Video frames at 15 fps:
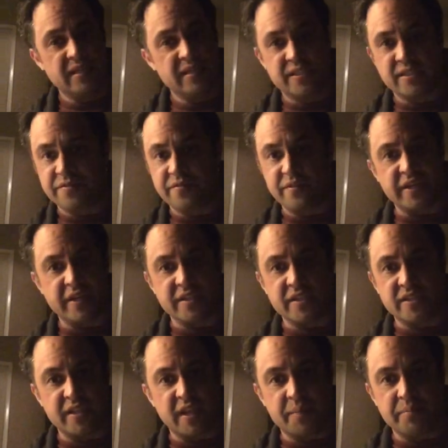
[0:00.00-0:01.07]
Just fucking
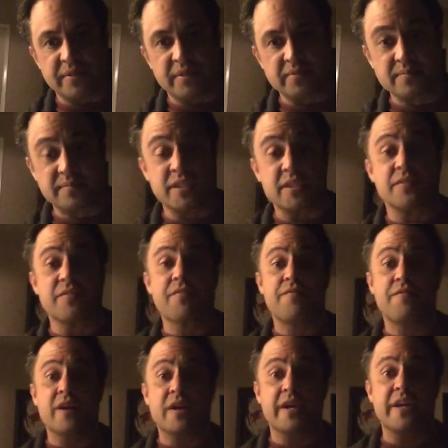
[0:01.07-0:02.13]
stop it. Just
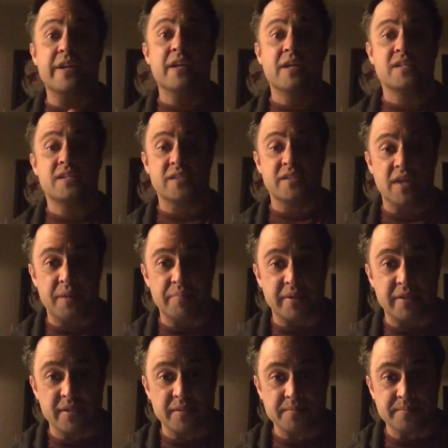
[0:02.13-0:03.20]
fucking stop it.